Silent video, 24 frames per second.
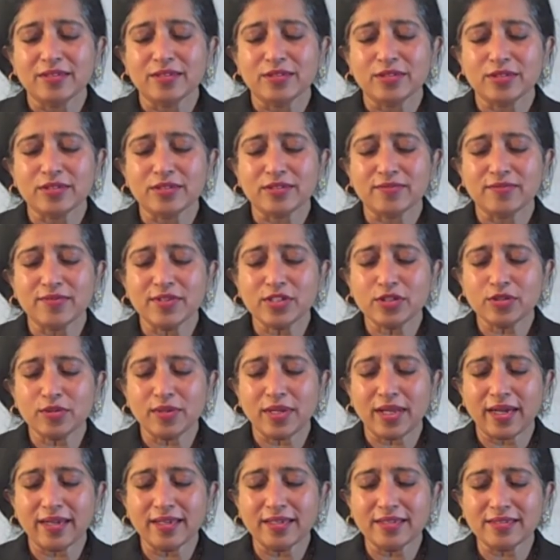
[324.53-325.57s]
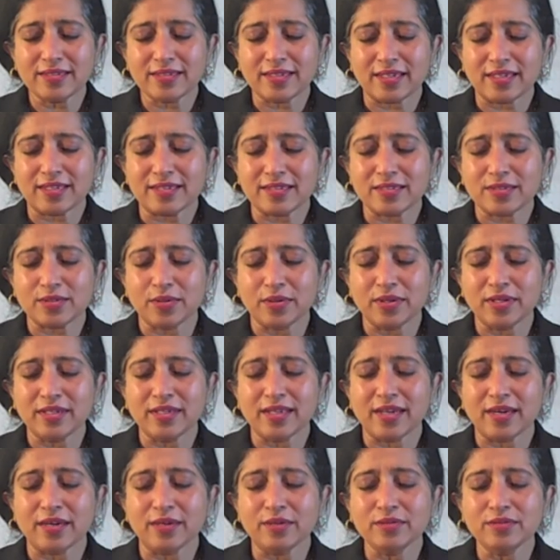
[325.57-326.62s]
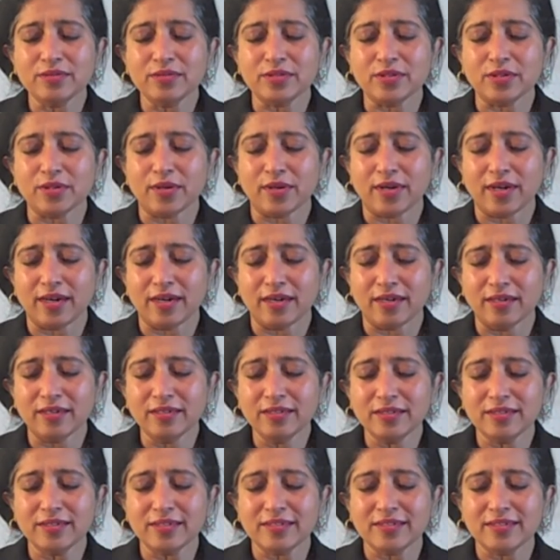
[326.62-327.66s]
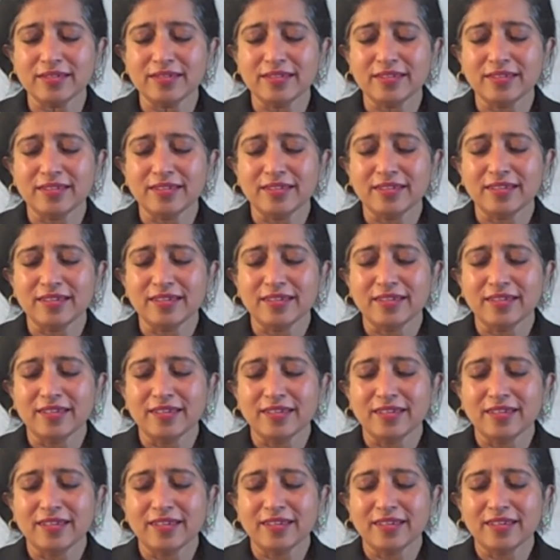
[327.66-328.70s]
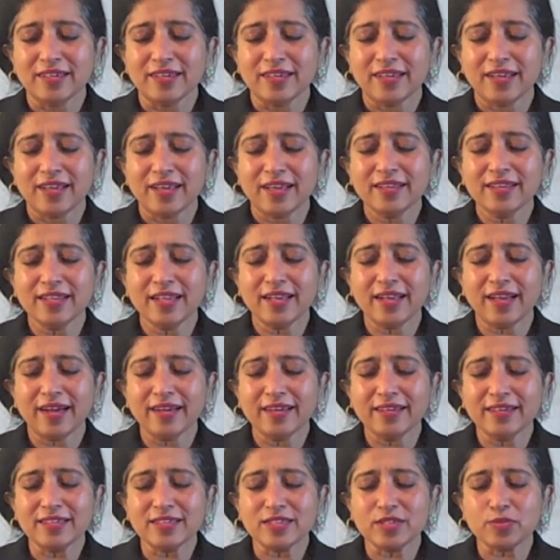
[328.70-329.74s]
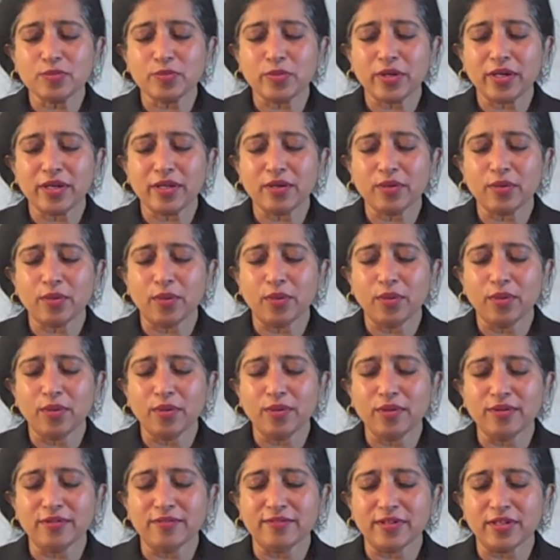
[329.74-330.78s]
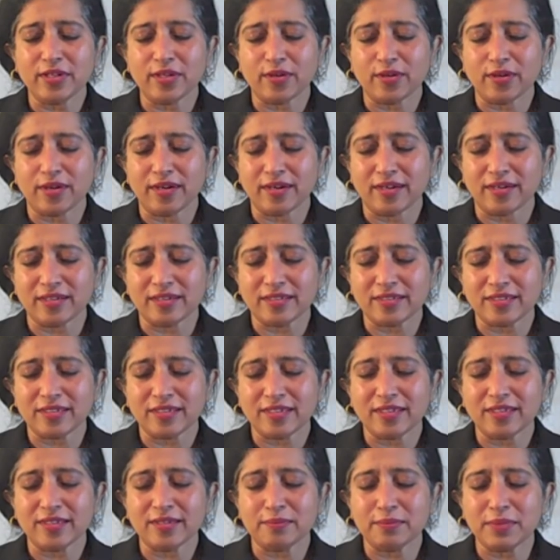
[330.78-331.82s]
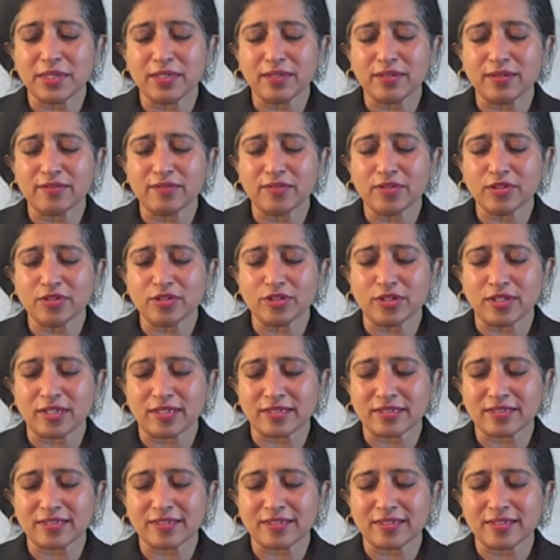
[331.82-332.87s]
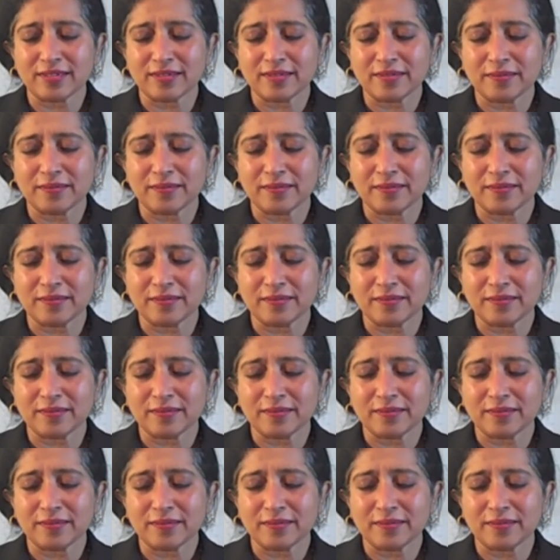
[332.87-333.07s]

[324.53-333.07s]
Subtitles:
just visualize that it's going down to your heart, and the light is spreading all over your heart in the middle of your chest.